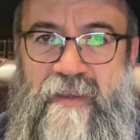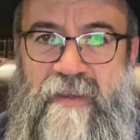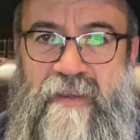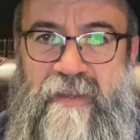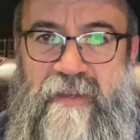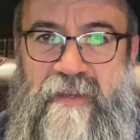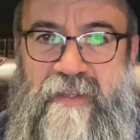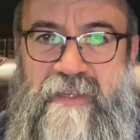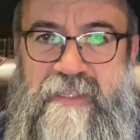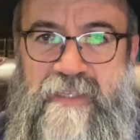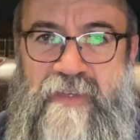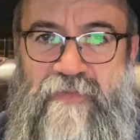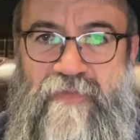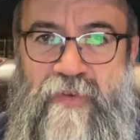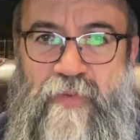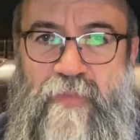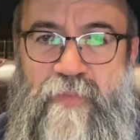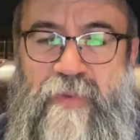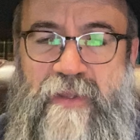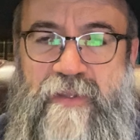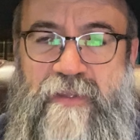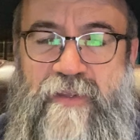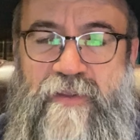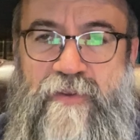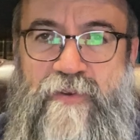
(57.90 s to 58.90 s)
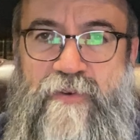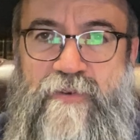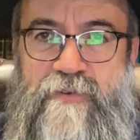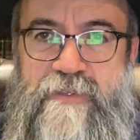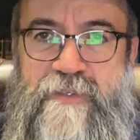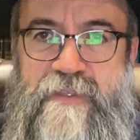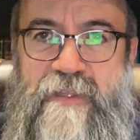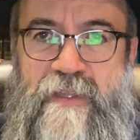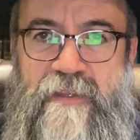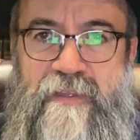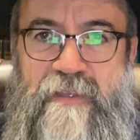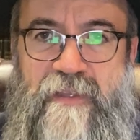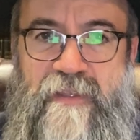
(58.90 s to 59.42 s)
And as everybody knows
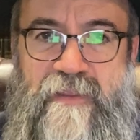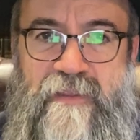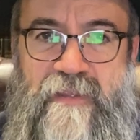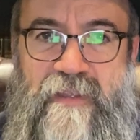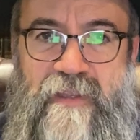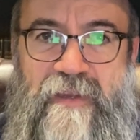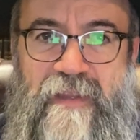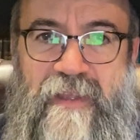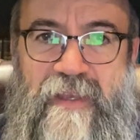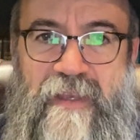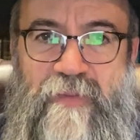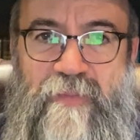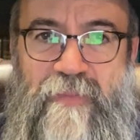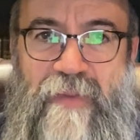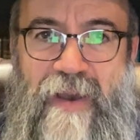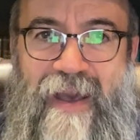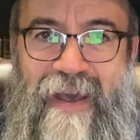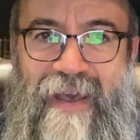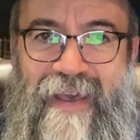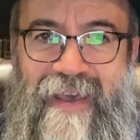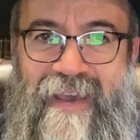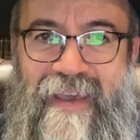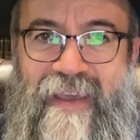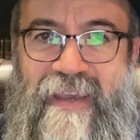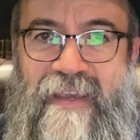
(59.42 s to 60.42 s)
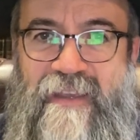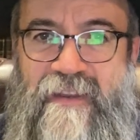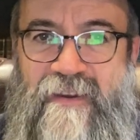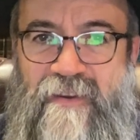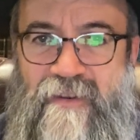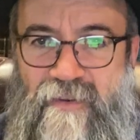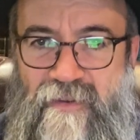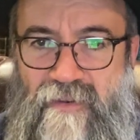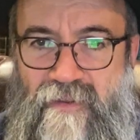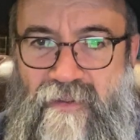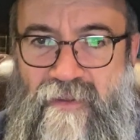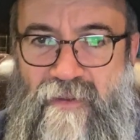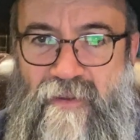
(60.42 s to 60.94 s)
that in the name
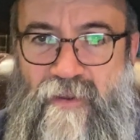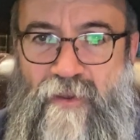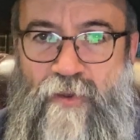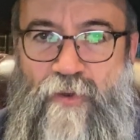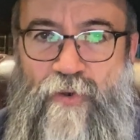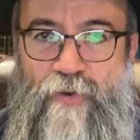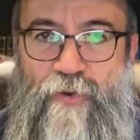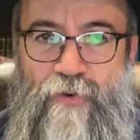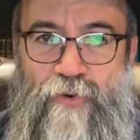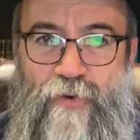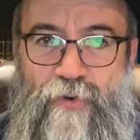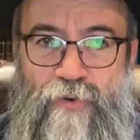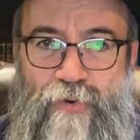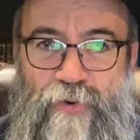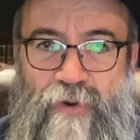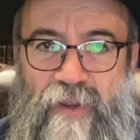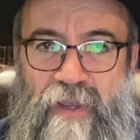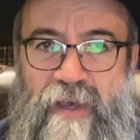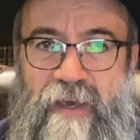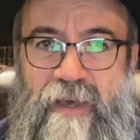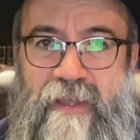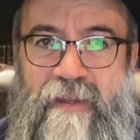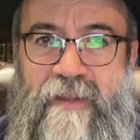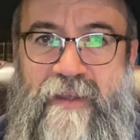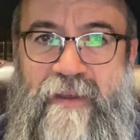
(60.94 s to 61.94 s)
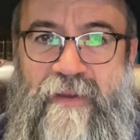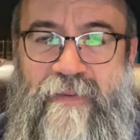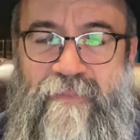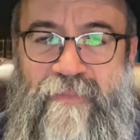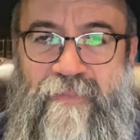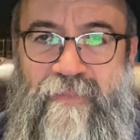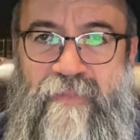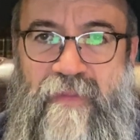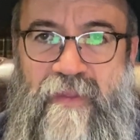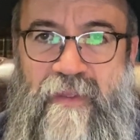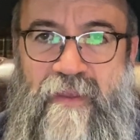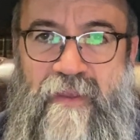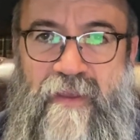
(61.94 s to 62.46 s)
Hachein or Chana,
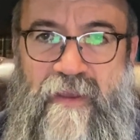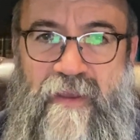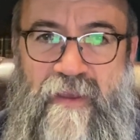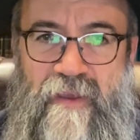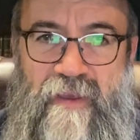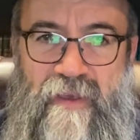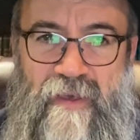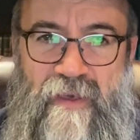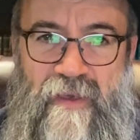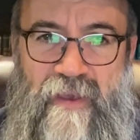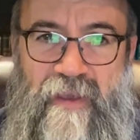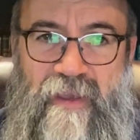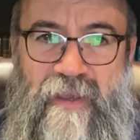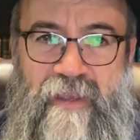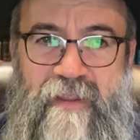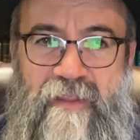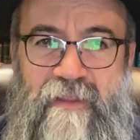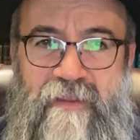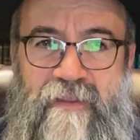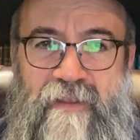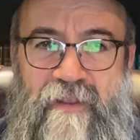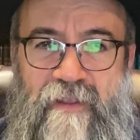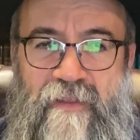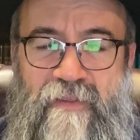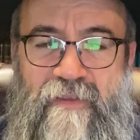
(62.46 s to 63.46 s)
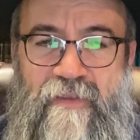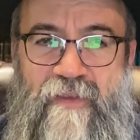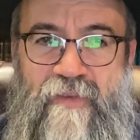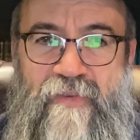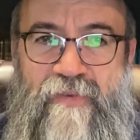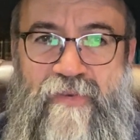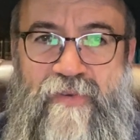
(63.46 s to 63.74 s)
hinted